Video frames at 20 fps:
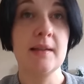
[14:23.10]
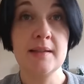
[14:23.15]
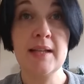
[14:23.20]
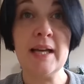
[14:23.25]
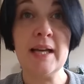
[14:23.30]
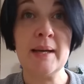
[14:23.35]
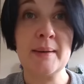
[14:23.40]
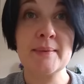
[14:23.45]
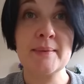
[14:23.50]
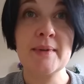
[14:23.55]

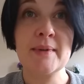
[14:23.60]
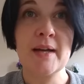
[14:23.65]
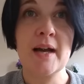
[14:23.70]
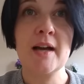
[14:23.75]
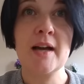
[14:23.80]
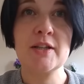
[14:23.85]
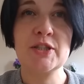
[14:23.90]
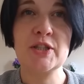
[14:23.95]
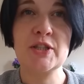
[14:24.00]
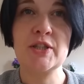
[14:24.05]
Yeah,
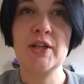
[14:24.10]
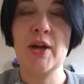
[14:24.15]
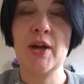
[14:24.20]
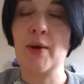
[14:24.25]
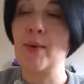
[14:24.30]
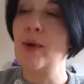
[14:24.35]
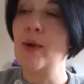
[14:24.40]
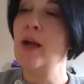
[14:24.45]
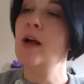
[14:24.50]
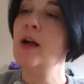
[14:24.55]
I should
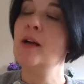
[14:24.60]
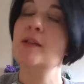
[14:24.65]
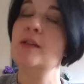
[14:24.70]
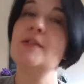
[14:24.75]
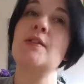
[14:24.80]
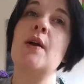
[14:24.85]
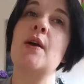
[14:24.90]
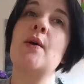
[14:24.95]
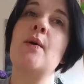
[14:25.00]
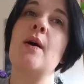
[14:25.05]
go.
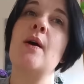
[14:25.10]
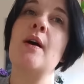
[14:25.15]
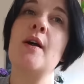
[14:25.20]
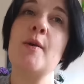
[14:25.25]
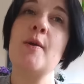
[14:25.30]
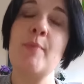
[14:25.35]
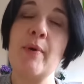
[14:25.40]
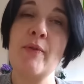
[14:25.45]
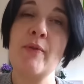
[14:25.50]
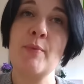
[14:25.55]
So I
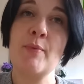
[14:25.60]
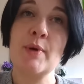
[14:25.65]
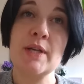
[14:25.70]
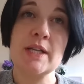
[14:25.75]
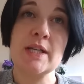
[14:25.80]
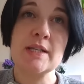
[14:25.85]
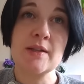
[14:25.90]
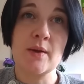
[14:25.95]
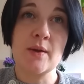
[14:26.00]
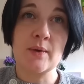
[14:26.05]
hope
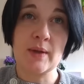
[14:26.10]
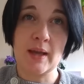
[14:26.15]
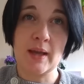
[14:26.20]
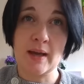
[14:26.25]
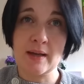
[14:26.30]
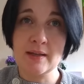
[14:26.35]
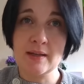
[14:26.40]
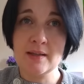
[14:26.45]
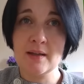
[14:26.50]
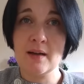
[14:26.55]
everybody is
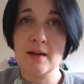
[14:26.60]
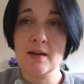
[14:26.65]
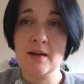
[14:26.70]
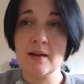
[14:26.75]
okay.